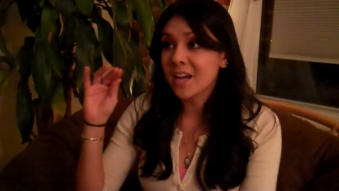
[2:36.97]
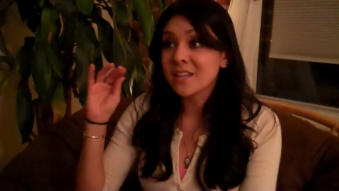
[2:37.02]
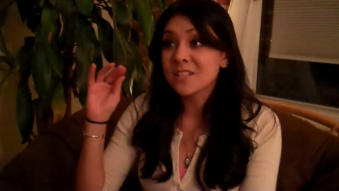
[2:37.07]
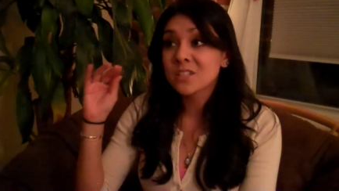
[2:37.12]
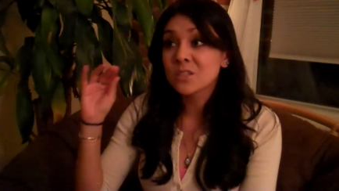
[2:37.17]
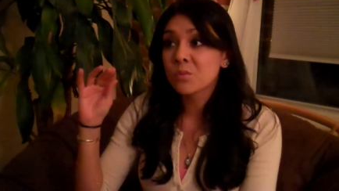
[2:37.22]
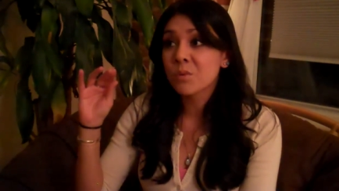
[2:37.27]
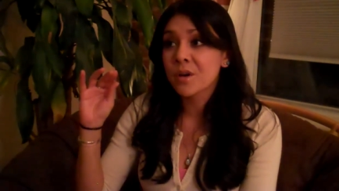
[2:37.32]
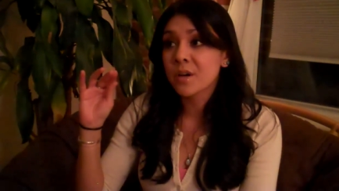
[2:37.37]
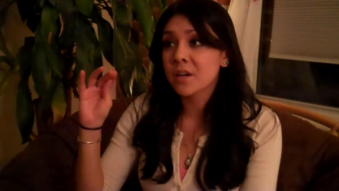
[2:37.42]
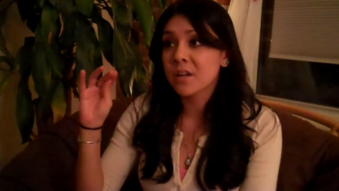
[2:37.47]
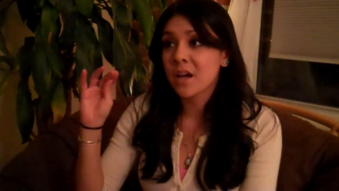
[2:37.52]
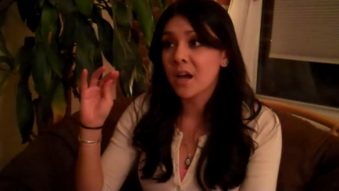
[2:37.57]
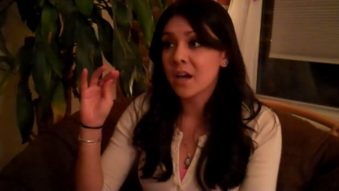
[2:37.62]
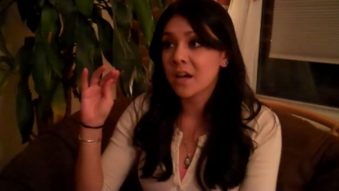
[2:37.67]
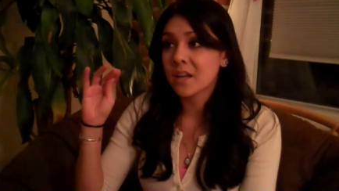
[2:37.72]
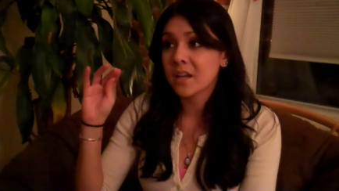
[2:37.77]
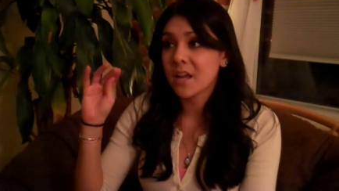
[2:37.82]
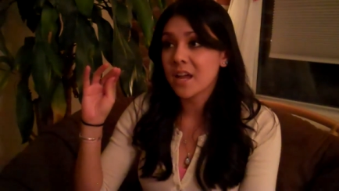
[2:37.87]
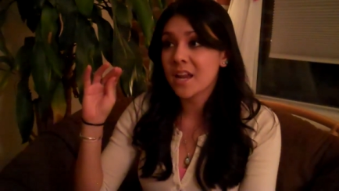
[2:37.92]
I swear to
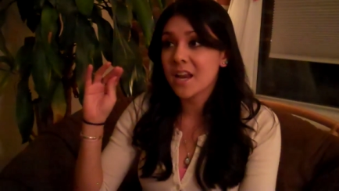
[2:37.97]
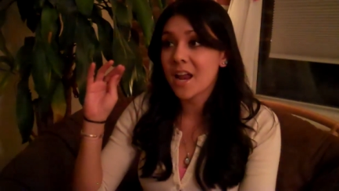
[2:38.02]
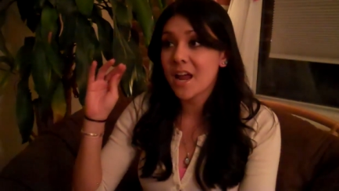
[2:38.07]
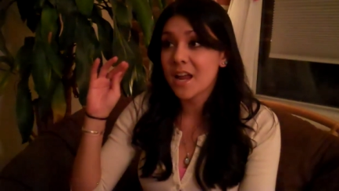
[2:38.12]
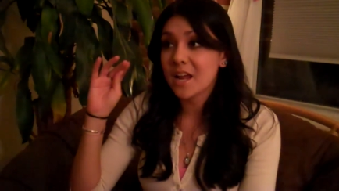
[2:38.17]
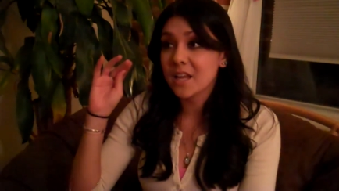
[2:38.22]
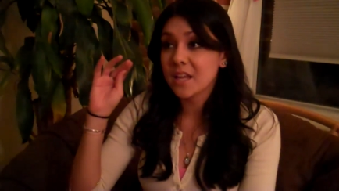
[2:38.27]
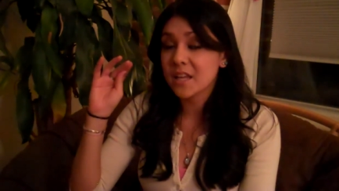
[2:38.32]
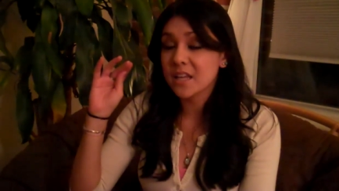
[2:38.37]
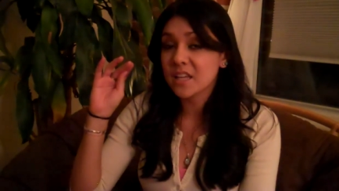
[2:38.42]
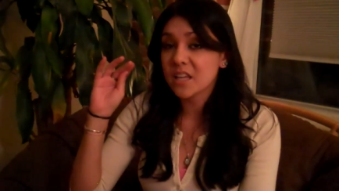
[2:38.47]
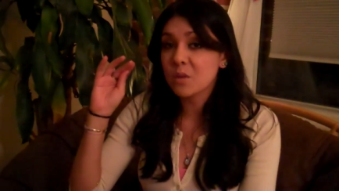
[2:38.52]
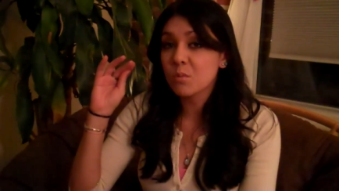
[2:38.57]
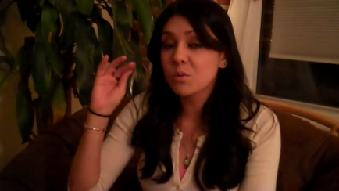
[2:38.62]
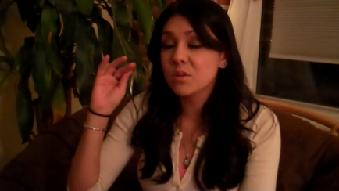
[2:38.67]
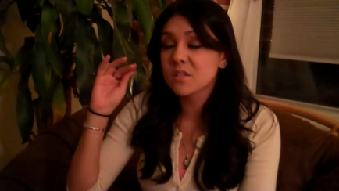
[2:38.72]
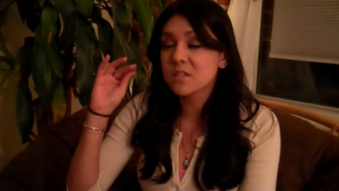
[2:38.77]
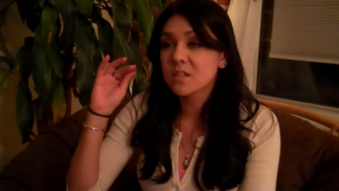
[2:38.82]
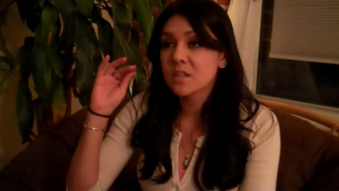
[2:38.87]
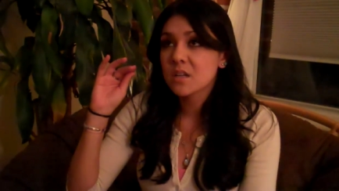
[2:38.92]
God, and it
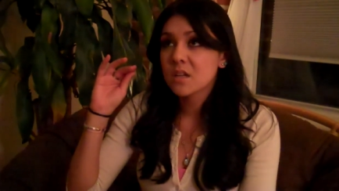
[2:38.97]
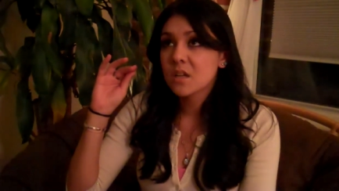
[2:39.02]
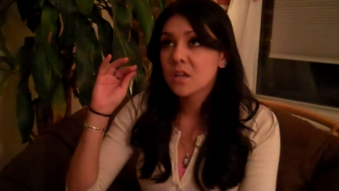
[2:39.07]
was